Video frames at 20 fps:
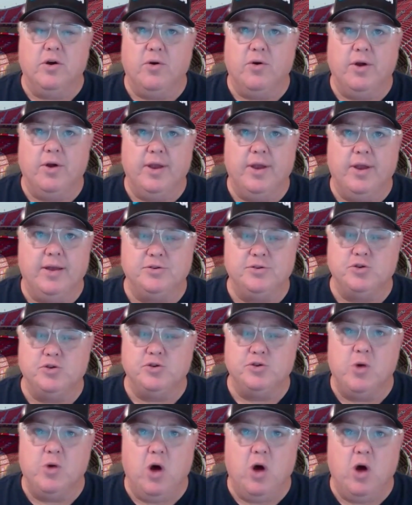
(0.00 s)
a
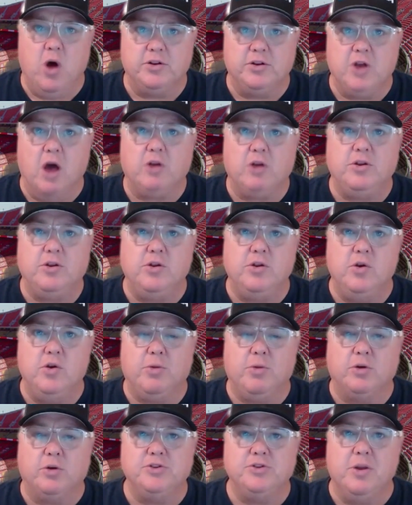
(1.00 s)
Zoom call to talk to you in
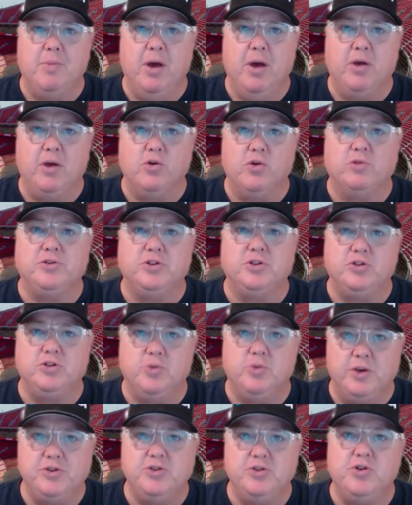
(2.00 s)
person about your
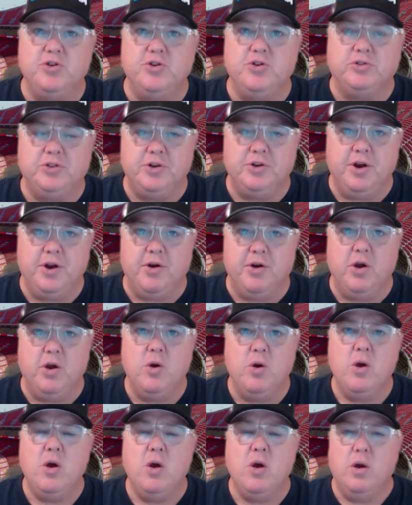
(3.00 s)
situation, your
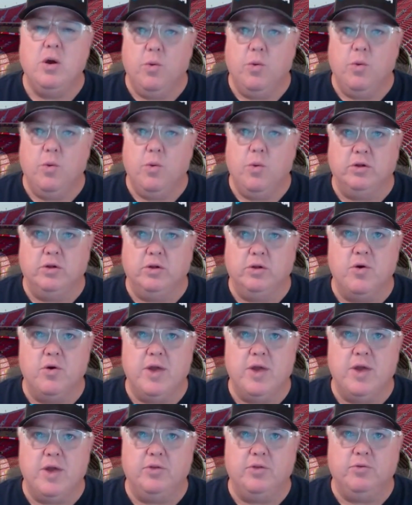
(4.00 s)
scenario, where you're
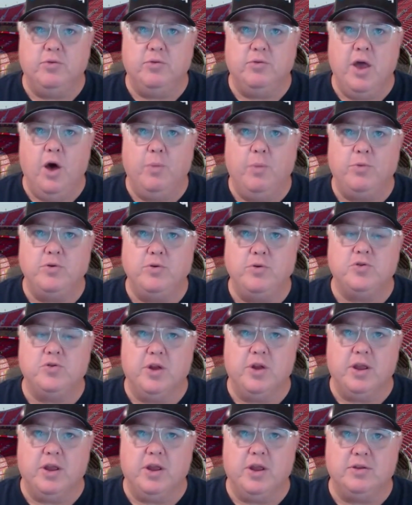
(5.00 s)
located, and really help you sort
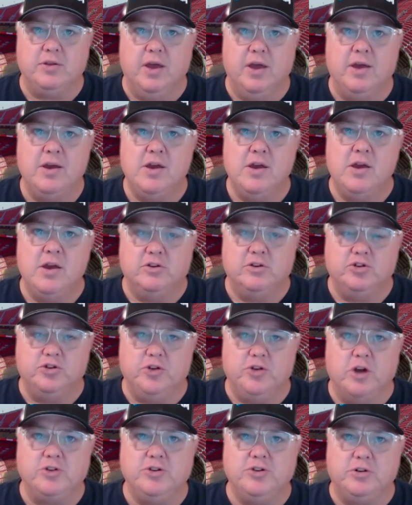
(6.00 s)
of get
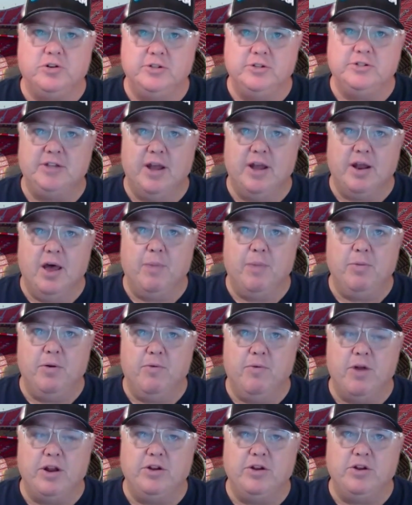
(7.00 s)
structured and set up
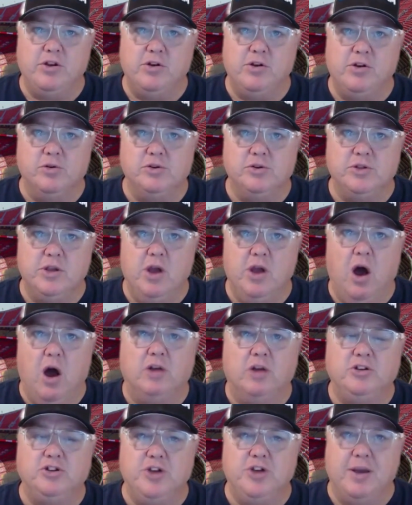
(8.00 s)
and ready to use the
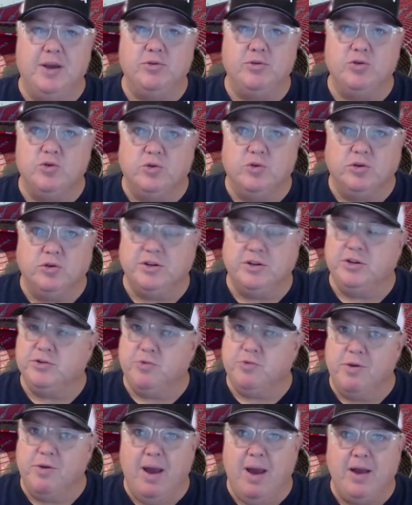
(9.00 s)
OddsJam tools. And as a
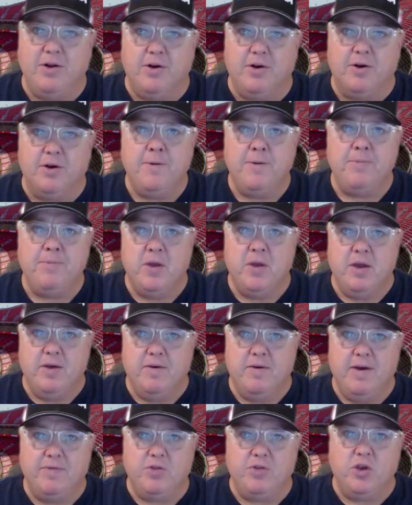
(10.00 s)
reminder,
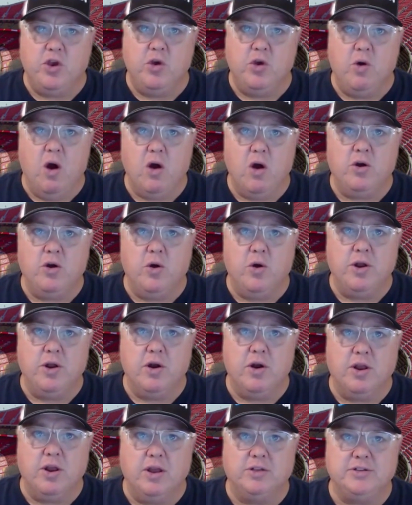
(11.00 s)
I have the QR code
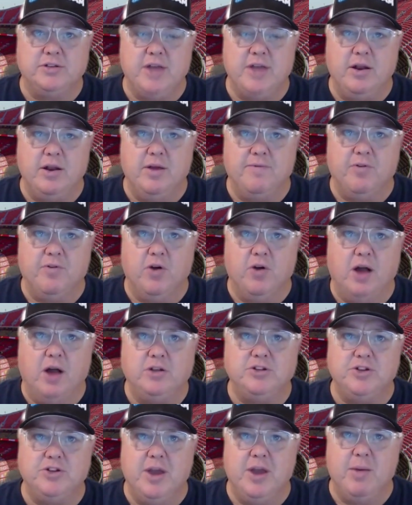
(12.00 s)
here to get signed up for
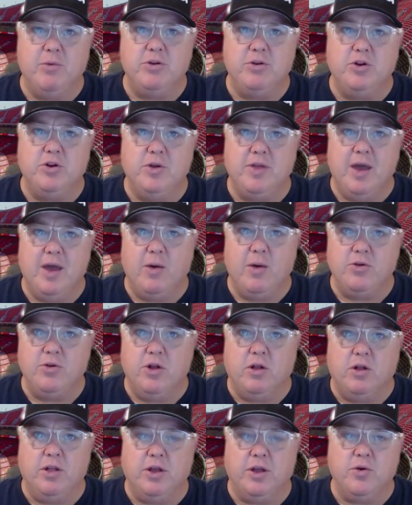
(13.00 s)
OddsJam. When you do that, when
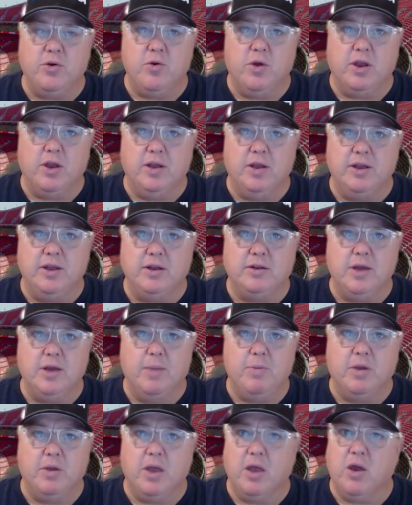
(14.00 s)
you click through and get linked
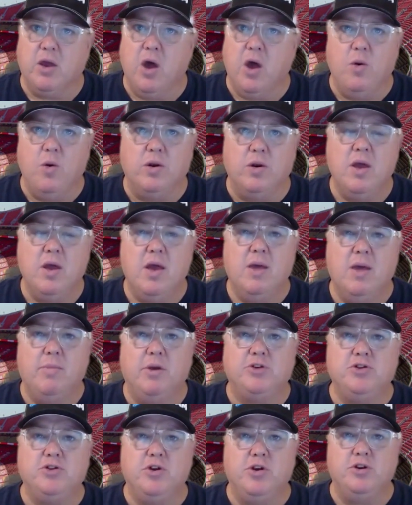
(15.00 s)
up and get going,
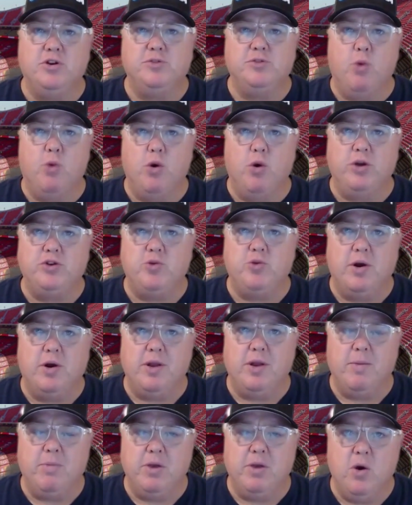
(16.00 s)
make sure you use
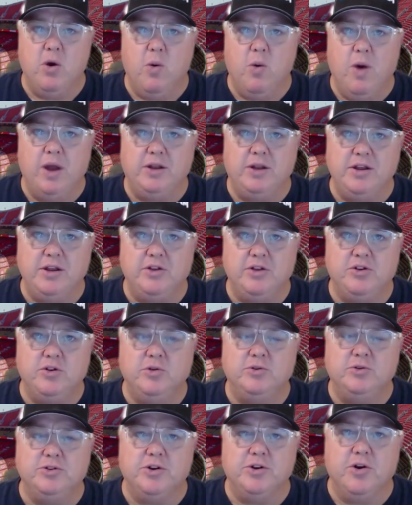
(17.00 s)
Boyd20, B-O-I-D
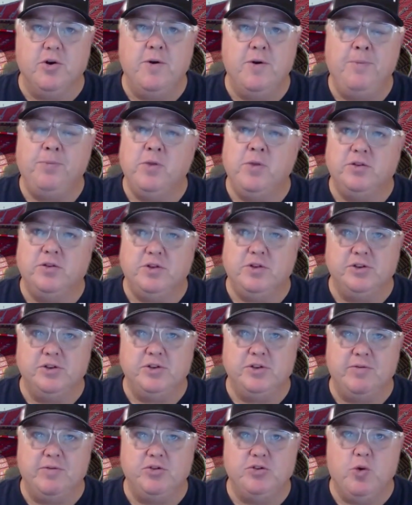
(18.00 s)
20. It's going to
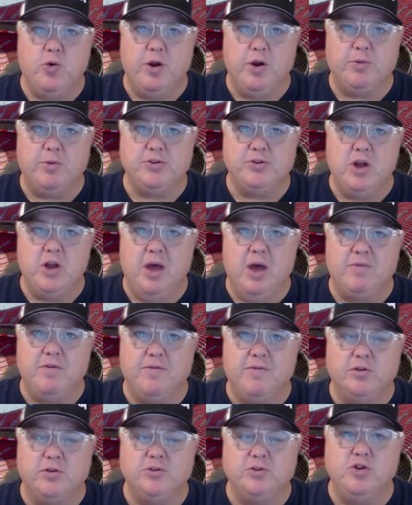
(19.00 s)
save you 20% off your
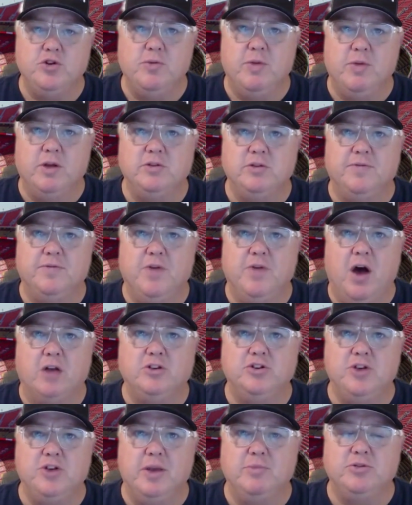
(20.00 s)
first 2 months of
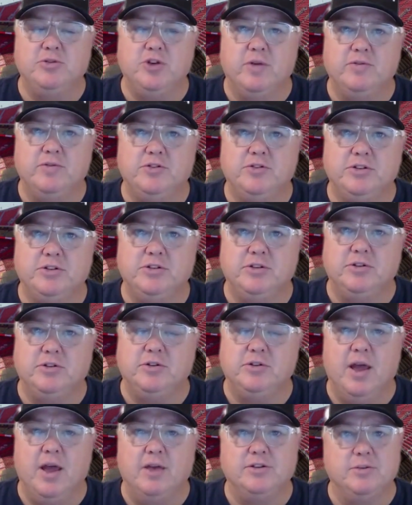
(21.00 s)
OddsJam services
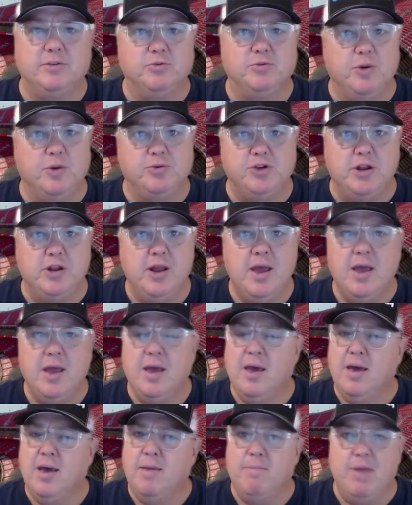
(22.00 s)
and subscription.
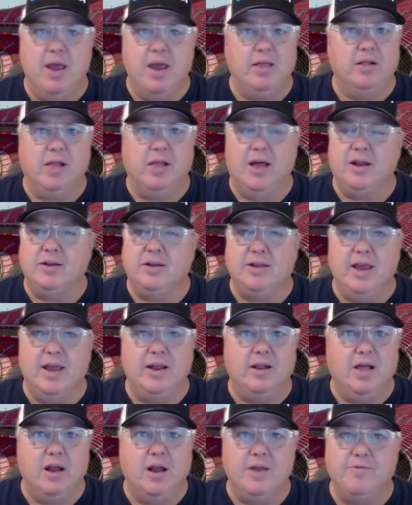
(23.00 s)
Man, a lot of data, a lot of